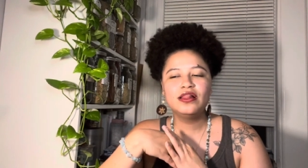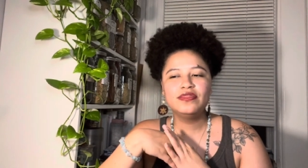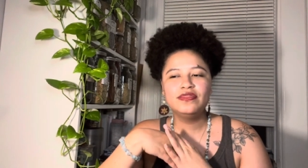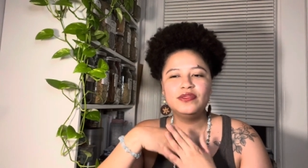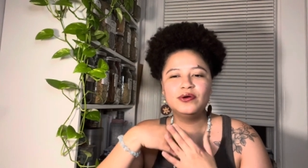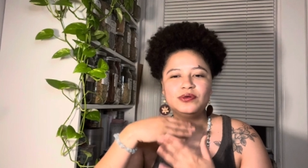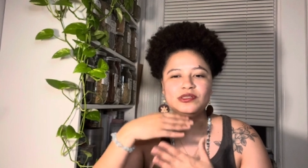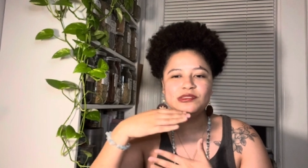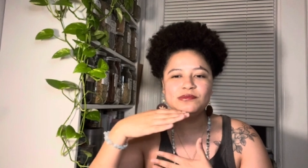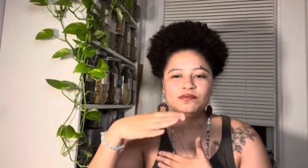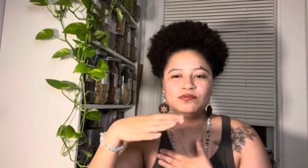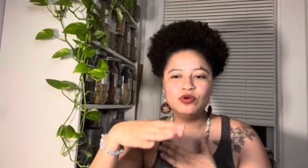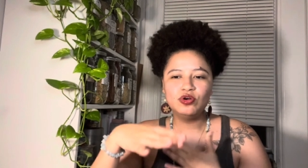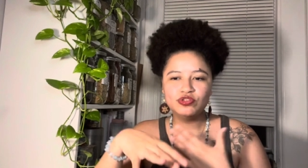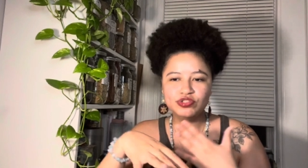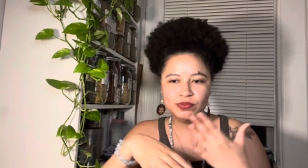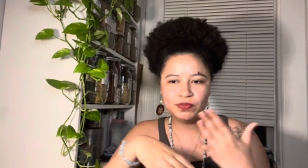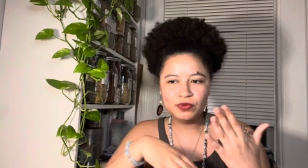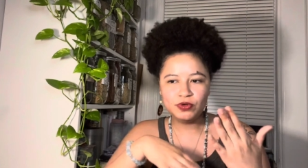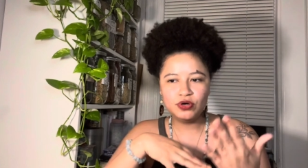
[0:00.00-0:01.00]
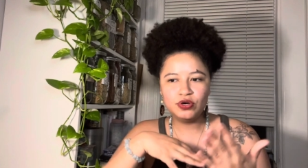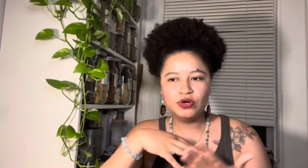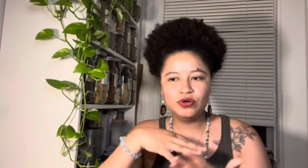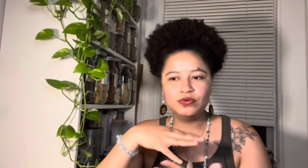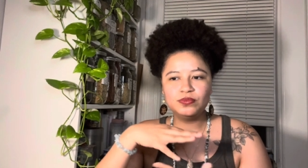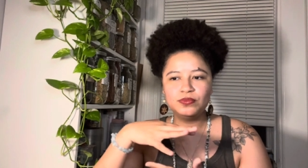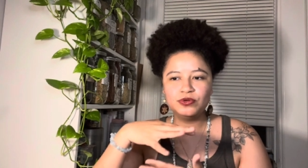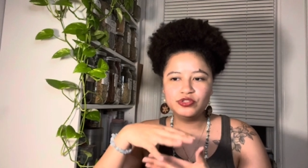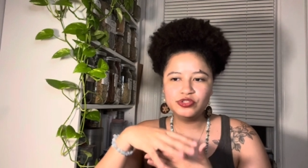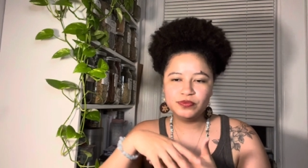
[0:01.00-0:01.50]
there was
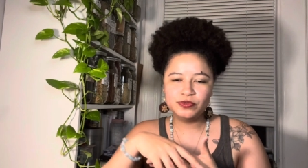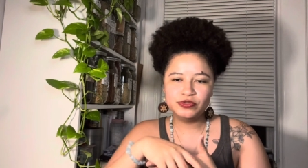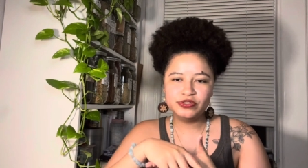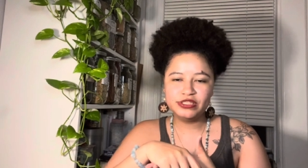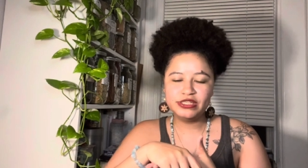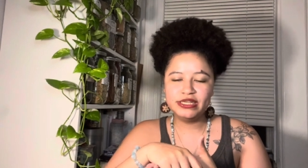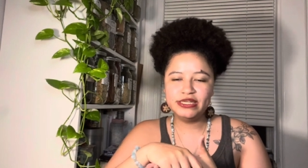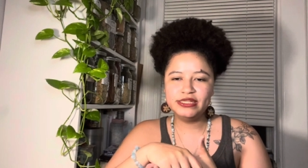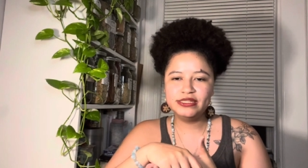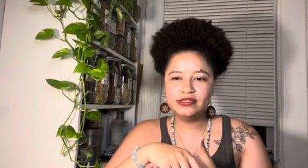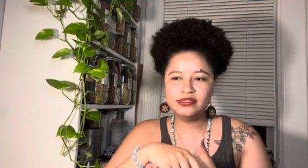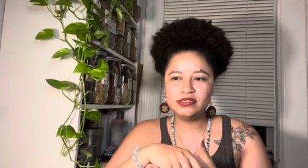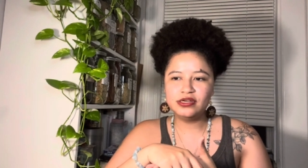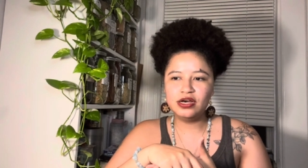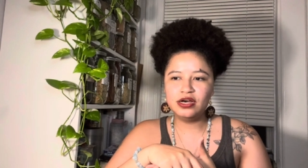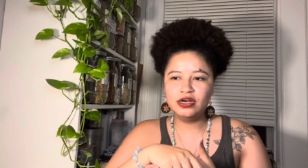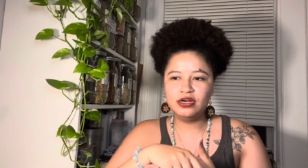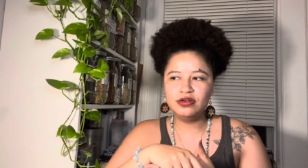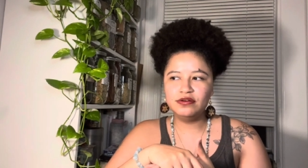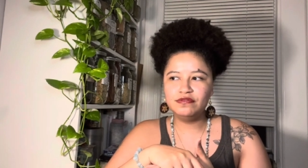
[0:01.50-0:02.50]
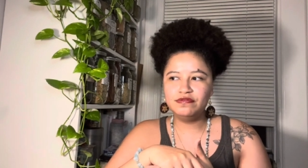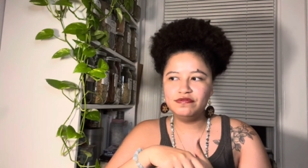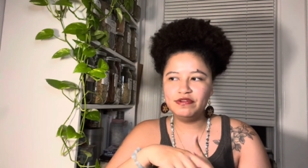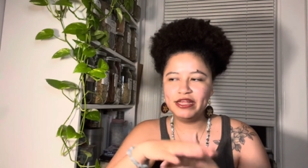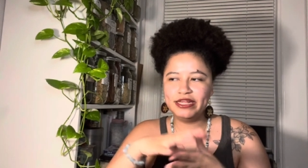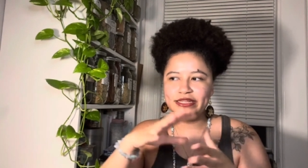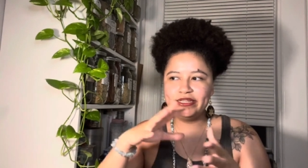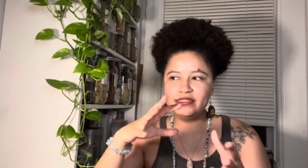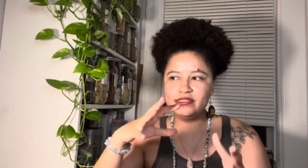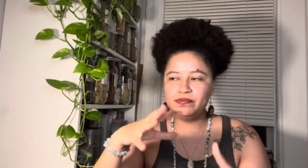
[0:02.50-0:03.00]
multiple, multiple scenes of
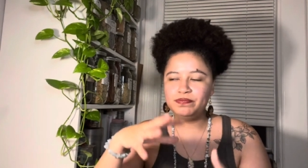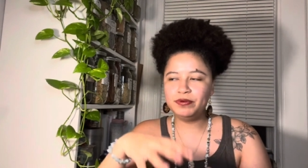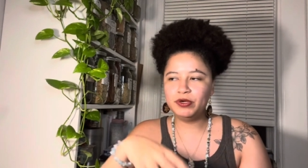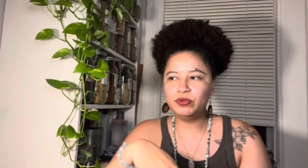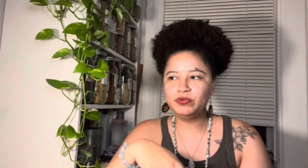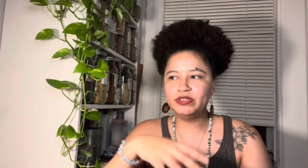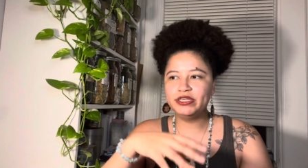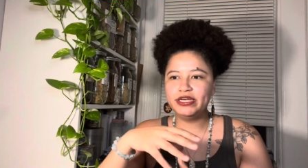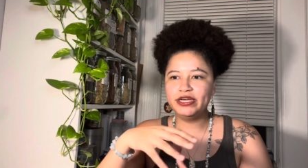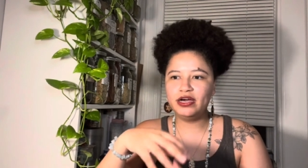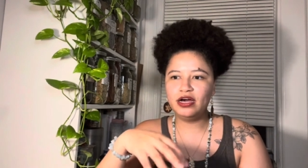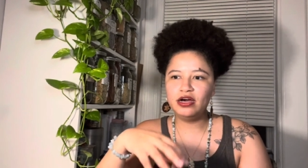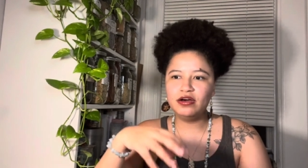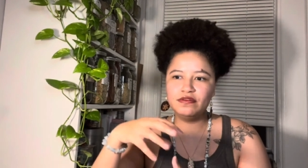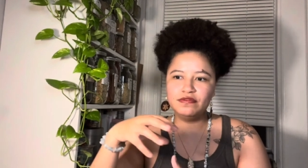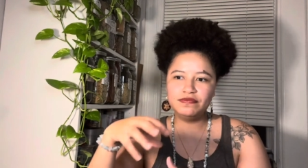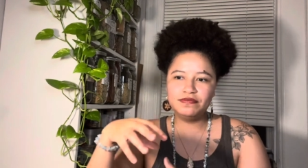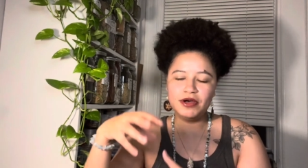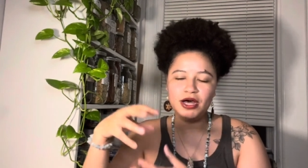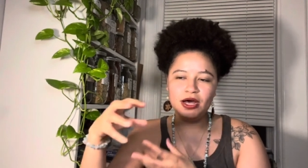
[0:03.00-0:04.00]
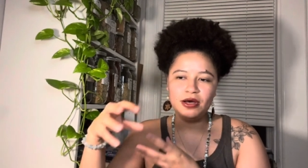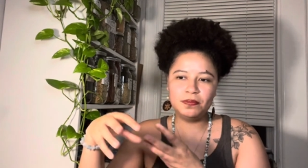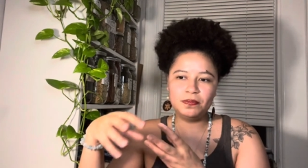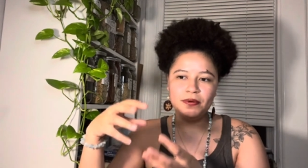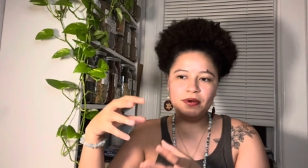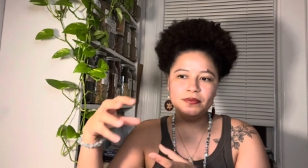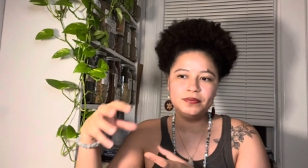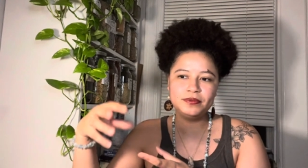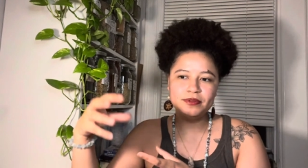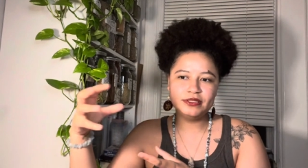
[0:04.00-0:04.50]
like this building of up,
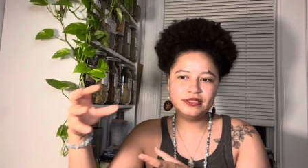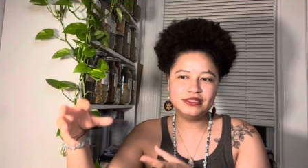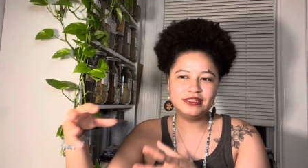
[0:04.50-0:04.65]
up